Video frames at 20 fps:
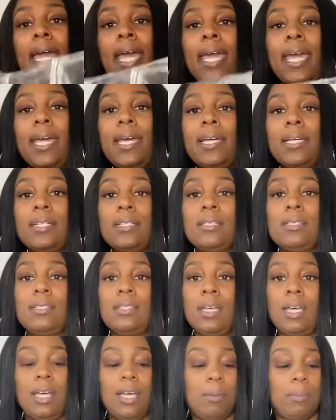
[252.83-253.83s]
And
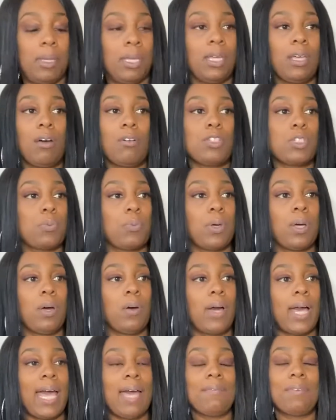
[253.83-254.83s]
it goes well.
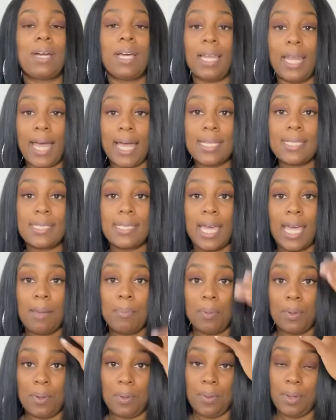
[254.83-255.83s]
I have a glass
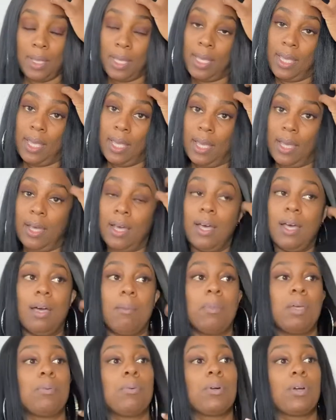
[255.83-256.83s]
table.
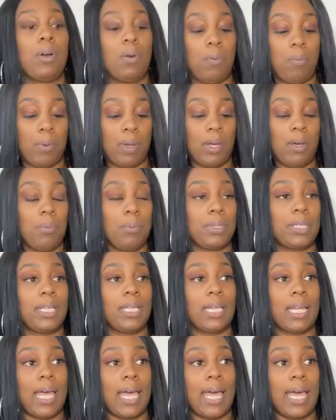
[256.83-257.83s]
It will go well with
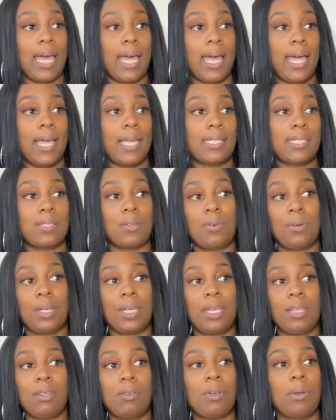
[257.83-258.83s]
glass or
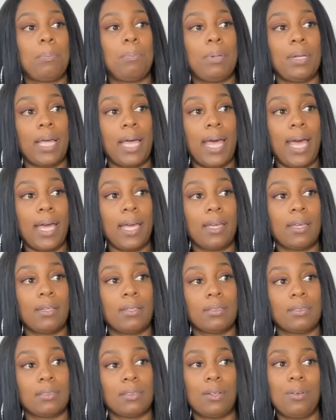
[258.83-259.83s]
either a black
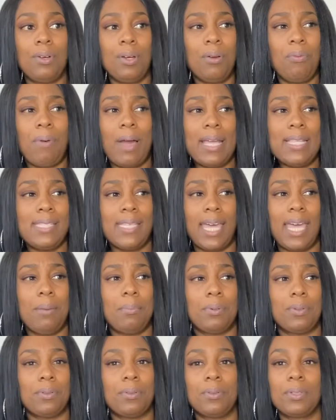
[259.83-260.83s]
or a white
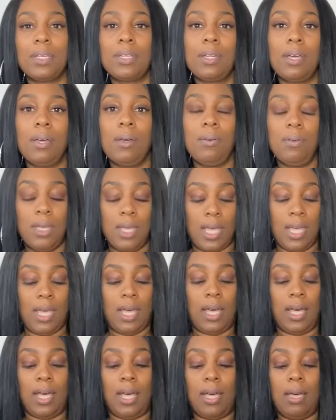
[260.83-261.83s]
table,
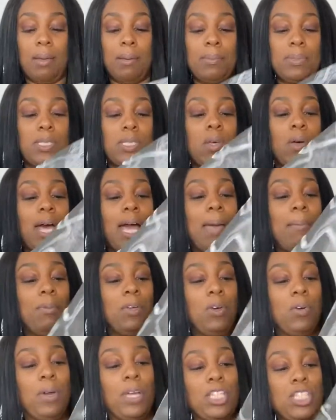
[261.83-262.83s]
so I'm
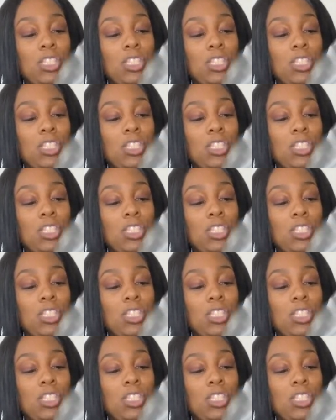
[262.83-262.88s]
going